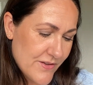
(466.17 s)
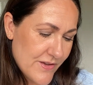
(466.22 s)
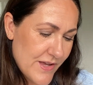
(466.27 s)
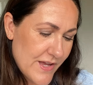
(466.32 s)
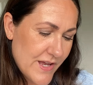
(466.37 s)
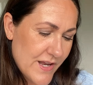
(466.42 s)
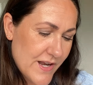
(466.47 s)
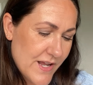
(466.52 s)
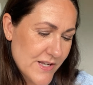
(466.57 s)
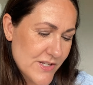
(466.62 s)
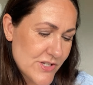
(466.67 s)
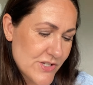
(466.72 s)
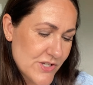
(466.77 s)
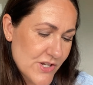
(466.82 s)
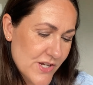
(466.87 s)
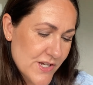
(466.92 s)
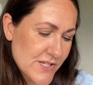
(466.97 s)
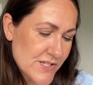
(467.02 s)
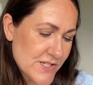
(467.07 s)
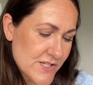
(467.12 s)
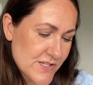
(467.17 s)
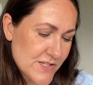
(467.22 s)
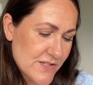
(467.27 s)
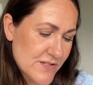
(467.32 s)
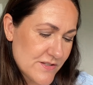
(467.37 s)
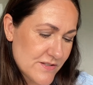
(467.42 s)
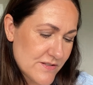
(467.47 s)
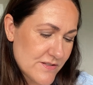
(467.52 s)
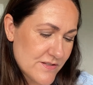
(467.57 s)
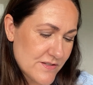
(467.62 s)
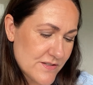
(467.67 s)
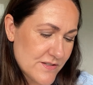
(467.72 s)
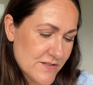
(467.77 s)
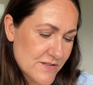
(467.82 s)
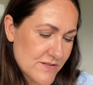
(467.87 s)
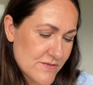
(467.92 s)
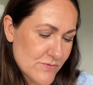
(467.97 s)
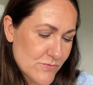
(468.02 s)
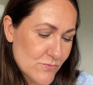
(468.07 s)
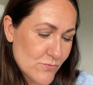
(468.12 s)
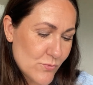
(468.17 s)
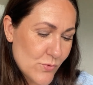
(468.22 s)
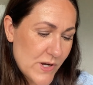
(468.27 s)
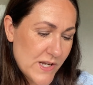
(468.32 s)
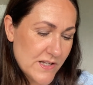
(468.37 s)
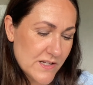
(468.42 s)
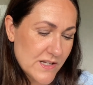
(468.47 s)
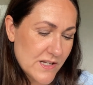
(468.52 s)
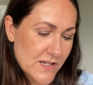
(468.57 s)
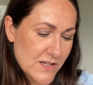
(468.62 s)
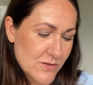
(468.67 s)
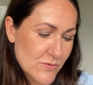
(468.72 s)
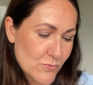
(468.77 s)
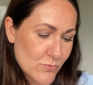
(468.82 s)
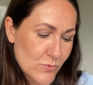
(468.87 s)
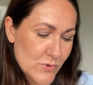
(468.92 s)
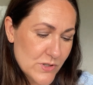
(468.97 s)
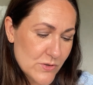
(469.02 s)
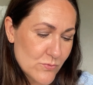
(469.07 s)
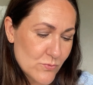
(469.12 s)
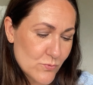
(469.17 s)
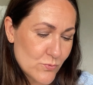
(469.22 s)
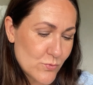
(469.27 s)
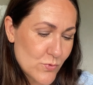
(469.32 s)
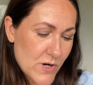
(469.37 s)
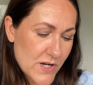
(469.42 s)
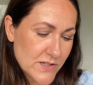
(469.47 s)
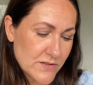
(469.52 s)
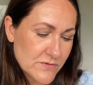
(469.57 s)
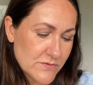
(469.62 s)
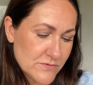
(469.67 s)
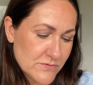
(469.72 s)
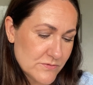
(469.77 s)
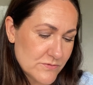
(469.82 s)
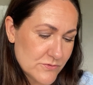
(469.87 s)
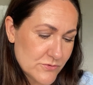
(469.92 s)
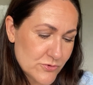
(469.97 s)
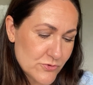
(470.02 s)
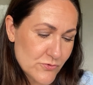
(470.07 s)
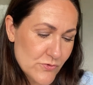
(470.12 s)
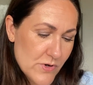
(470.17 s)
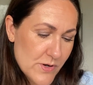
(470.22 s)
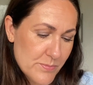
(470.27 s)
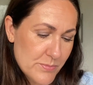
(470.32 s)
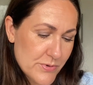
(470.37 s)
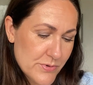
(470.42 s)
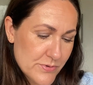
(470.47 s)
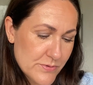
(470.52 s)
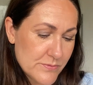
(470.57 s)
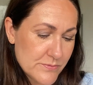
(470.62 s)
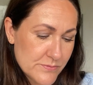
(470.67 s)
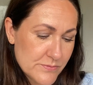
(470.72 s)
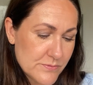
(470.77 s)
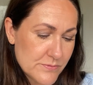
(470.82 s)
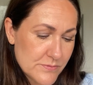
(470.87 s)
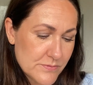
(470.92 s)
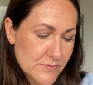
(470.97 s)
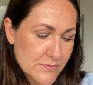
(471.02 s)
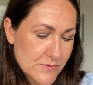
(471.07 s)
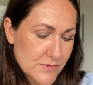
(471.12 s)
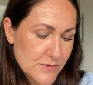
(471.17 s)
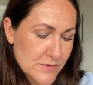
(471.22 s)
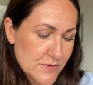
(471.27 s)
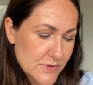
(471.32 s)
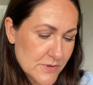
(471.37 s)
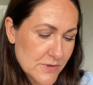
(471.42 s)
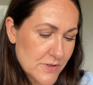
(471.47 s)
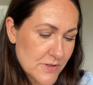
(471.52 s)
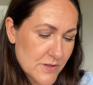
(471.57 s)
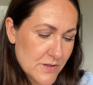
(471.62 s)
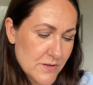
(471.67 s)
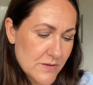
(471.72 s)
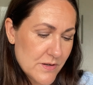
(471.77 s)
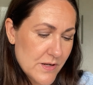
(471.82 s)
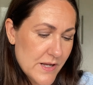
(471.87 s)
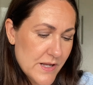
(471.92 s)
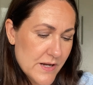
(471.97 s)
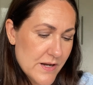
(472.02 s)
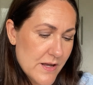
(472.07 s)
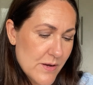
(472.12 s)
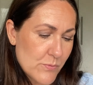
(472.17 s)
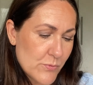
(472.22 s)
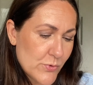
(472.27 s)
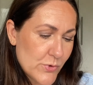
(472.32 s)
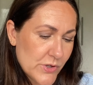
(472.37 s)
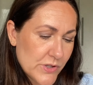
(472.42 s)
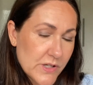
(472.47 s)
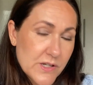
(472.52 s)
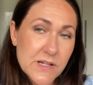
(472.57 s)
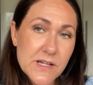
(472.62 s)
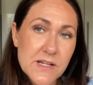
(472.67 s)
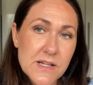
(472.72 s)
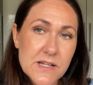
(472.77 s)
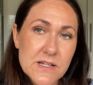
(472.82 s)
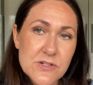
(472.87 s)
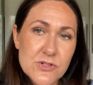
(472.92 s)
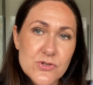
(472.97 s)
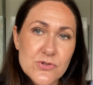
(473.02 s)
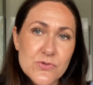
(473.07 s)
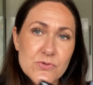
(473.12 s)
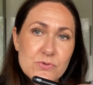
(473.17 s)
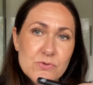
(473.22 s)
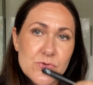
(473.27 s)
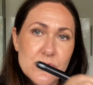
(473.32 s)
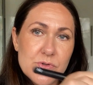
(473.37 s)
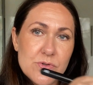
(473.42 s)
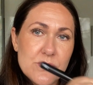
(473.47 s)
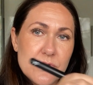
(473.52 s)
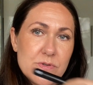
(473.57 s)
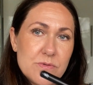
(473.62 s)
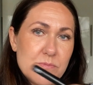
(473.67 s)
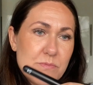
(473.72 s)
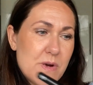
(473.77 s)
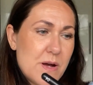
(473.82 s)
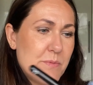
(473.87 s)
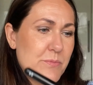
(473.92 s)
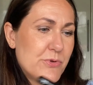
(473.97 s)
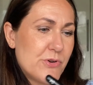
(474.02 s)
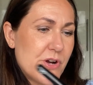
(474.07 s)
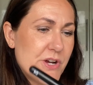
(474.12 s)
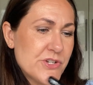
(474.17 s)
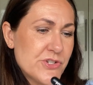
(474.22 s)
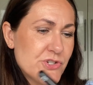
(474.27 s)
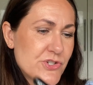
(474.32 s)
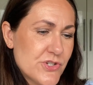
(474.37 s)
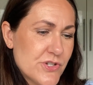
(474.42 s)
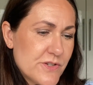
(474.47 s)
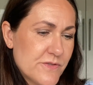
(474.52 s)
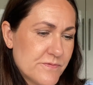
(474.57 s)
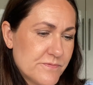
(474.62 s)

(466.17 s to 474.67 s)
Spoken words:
And I just went in with one drop, and I'm working it into my brush.